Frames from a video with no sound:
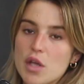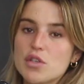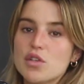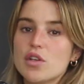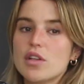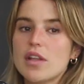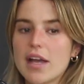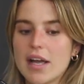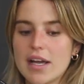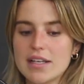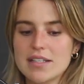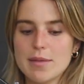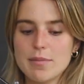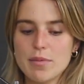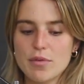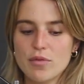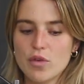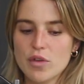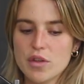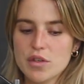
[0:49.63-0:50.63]
So like I said
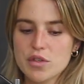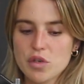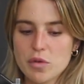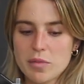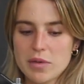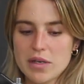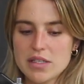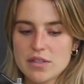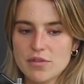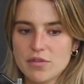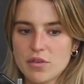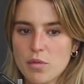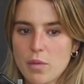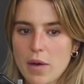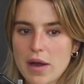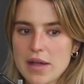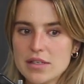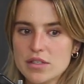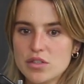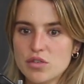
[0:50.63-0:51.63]
before, there's so many different
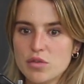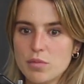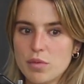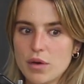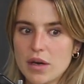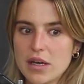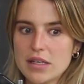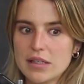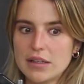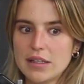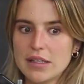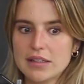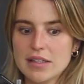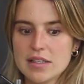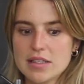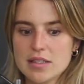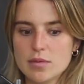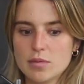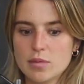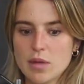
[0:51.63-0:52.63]
ways to breathe. Like
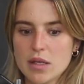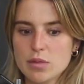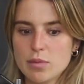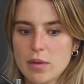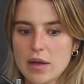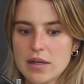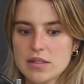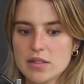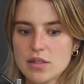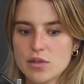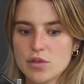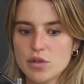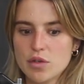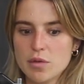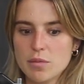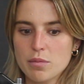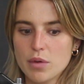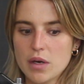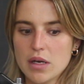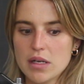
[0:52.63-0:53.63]
there's ways that you
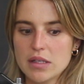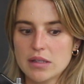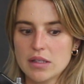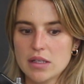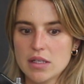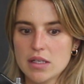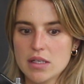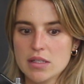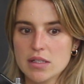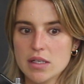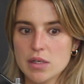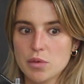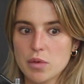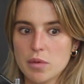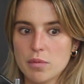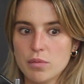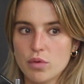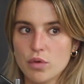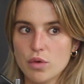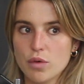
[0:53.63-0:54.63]
can breathe that is going to
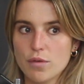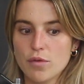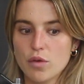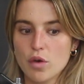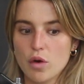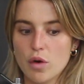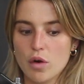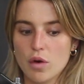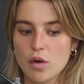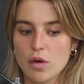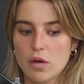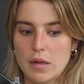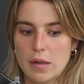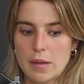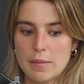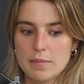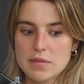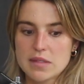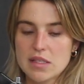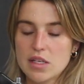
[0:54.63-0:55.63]
improve your
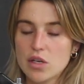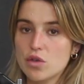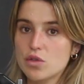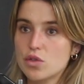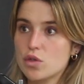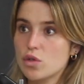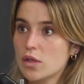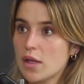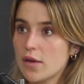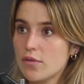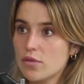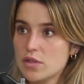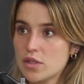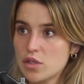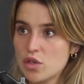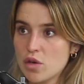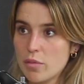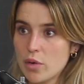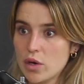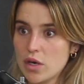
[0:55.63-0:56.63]
CO2 levels
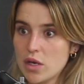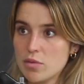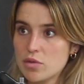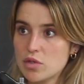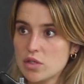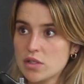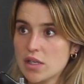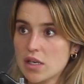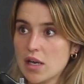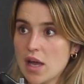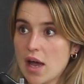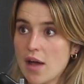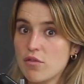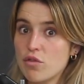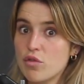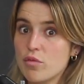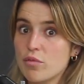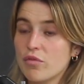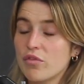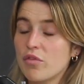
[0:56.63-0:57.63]
in your body, which is going to have
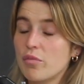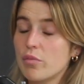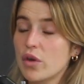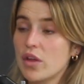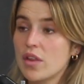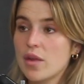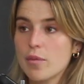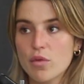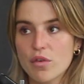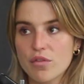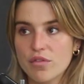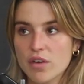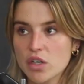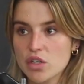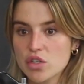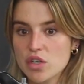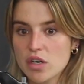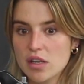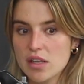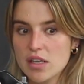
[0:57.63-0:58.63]
you breathing more
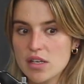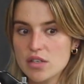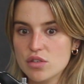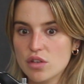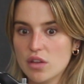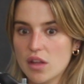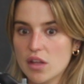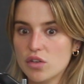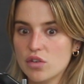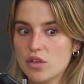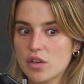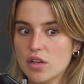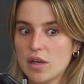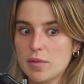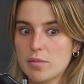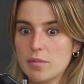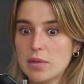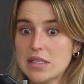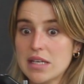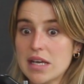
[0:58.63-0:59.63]
functionally. So like you're going
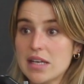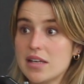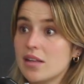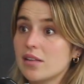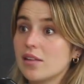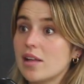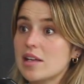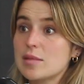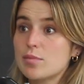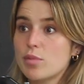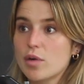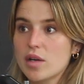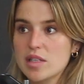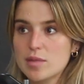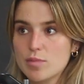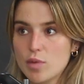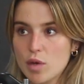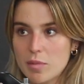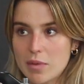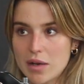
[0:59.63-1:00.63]
to be taking less
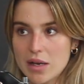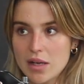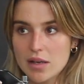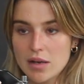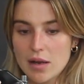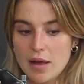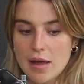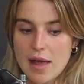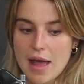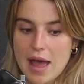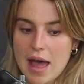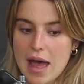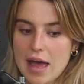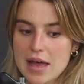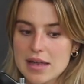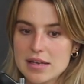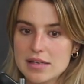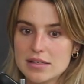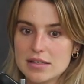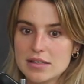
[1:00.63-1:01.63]
breaths per minute.
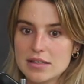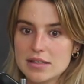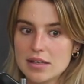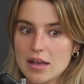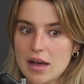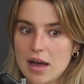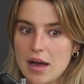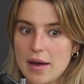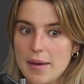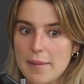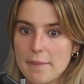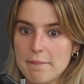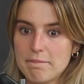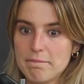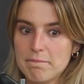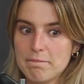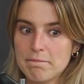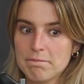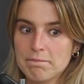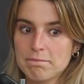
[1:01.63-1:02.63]
And
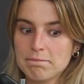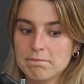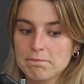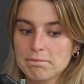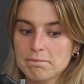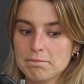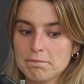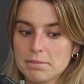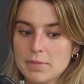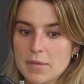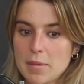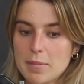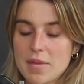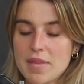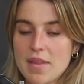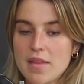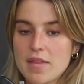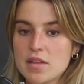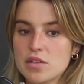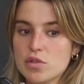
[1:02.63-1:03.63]

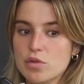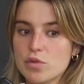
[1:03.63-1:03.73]
but then there's